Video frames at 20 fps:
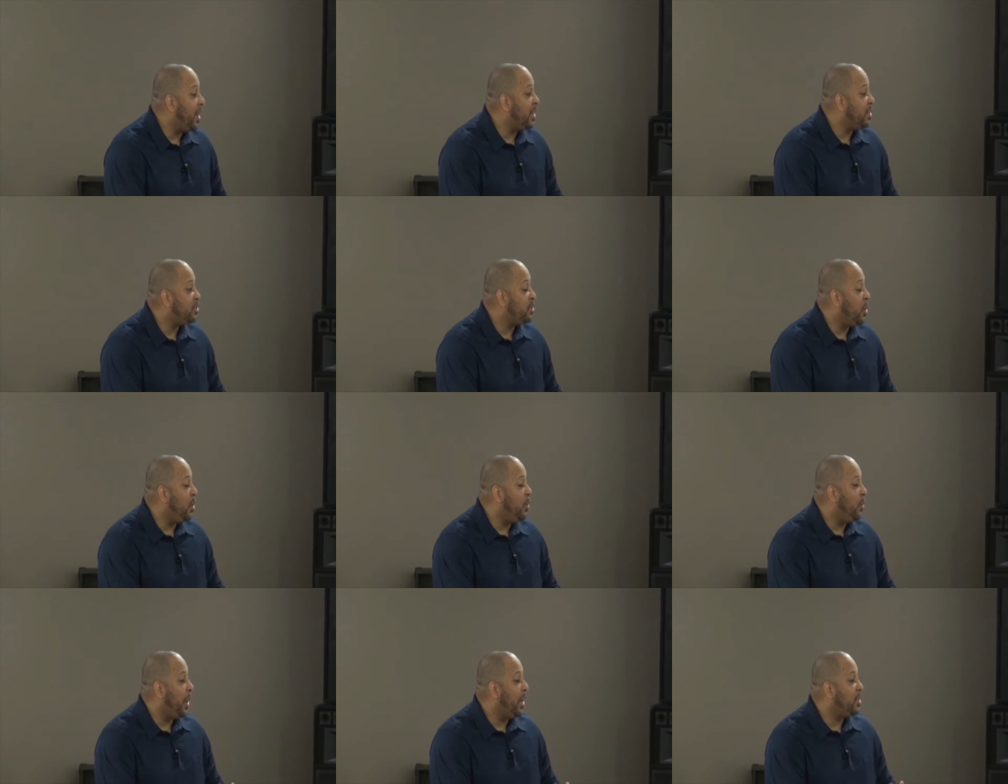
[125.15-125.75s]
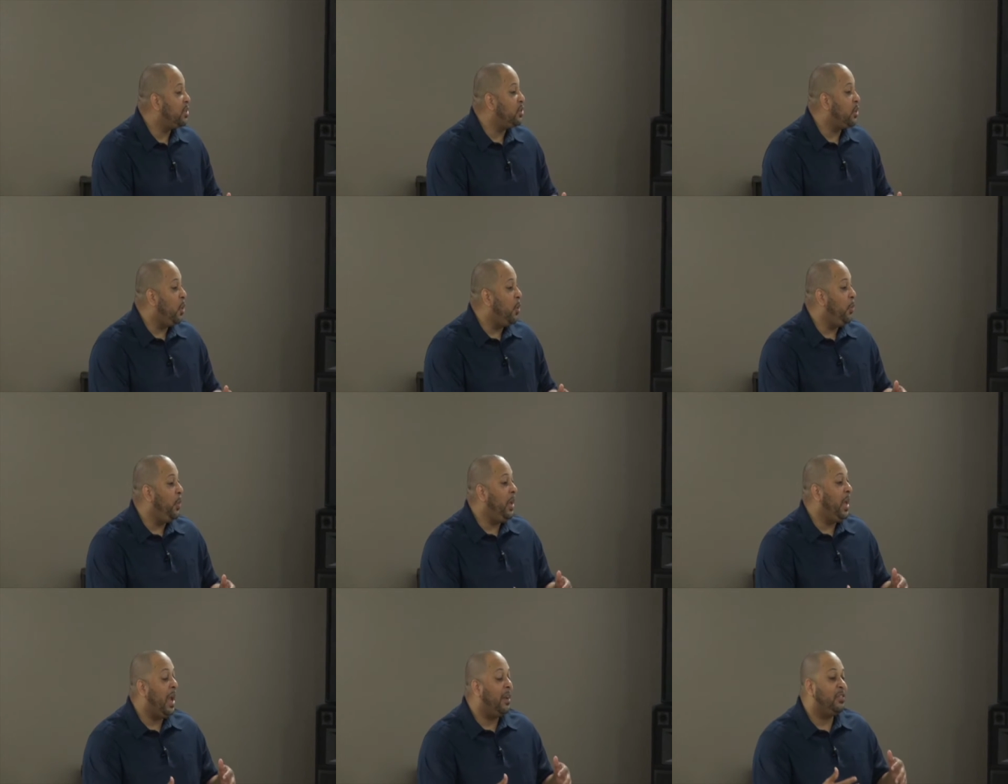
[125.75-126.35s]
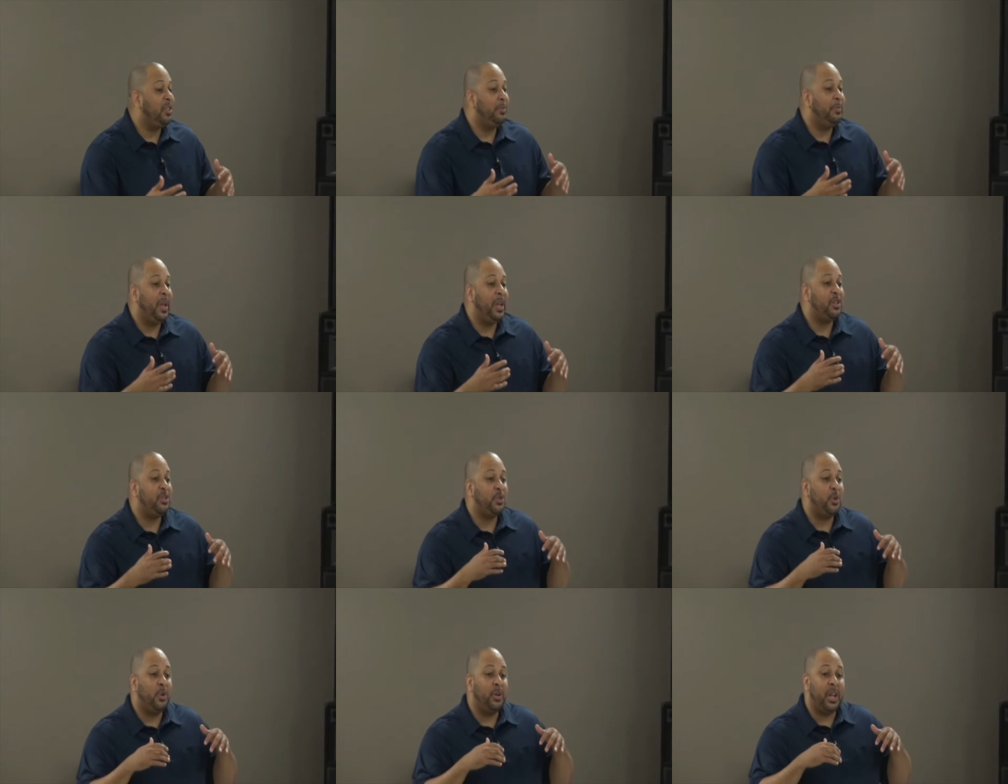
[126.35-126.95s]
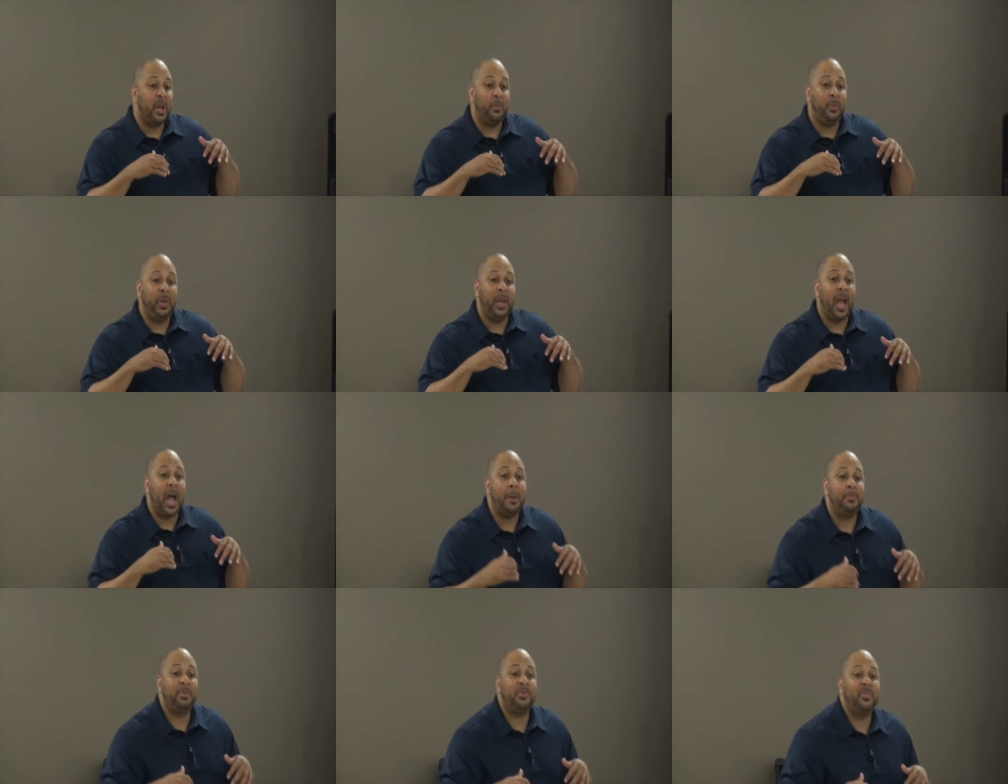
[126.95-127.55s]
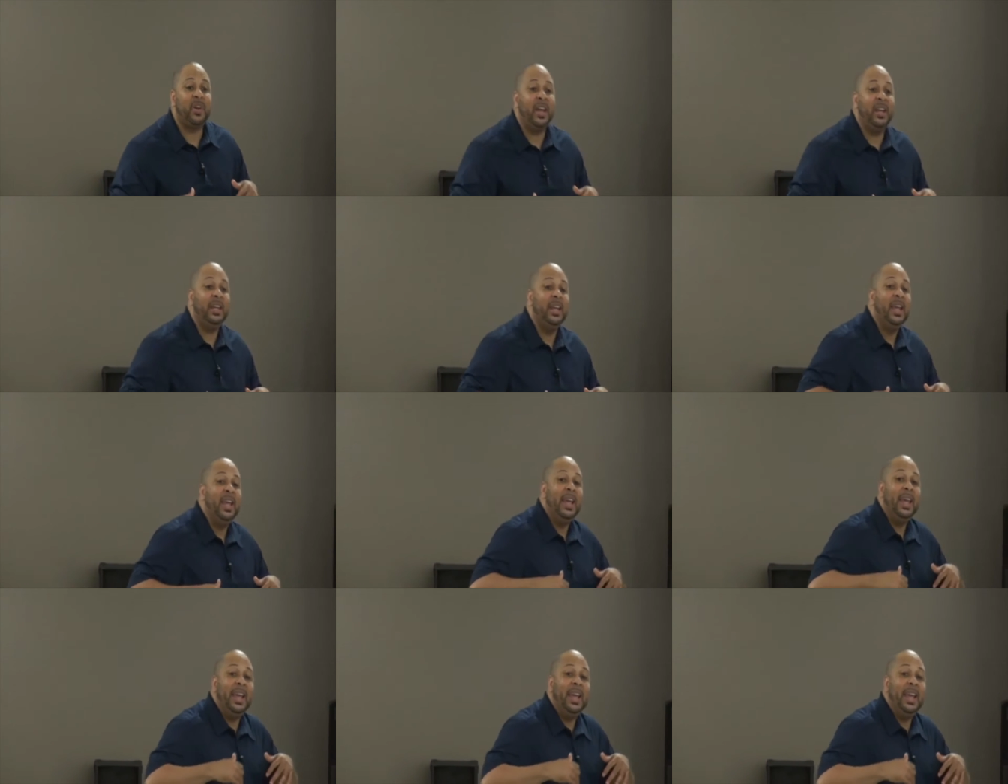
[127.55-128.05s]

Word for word: And so and so we have to make sure that we operate